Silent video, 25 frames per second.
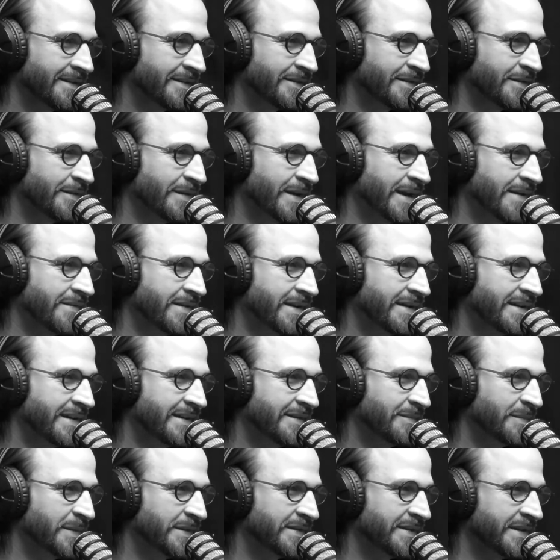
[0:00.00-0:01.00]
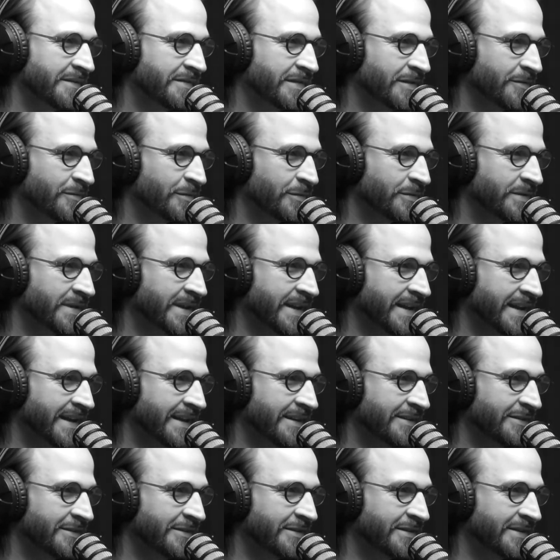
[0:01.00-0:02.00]
Do you have any specific
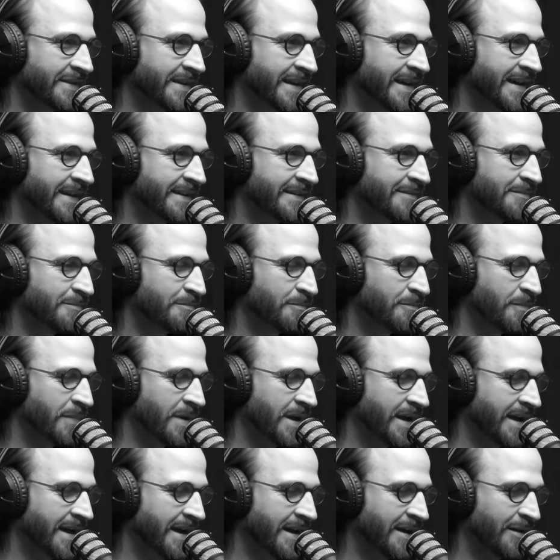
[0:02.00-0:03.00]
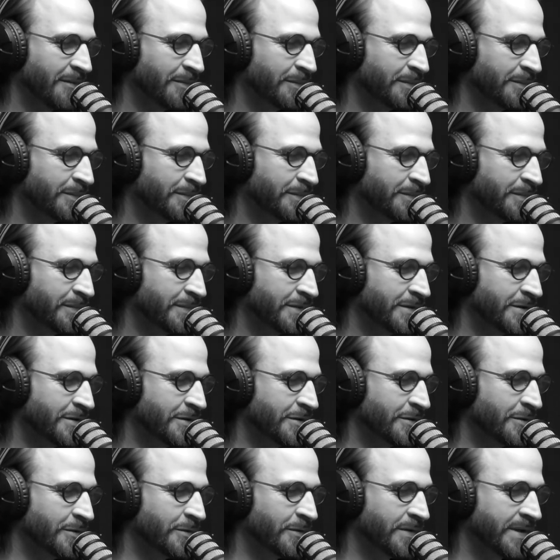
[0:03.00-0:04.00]
routines that help
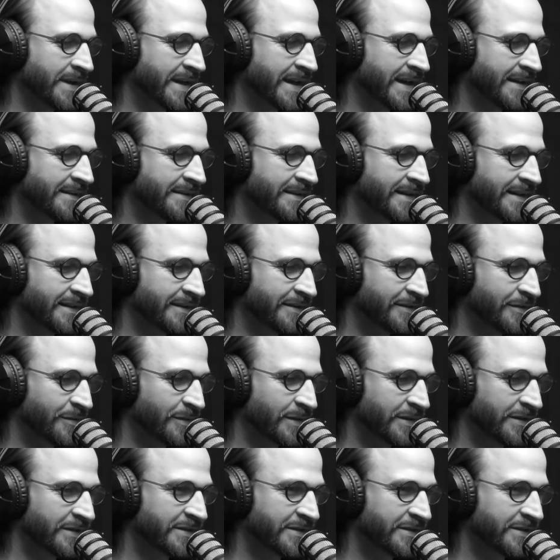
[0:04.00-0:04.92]
you get into a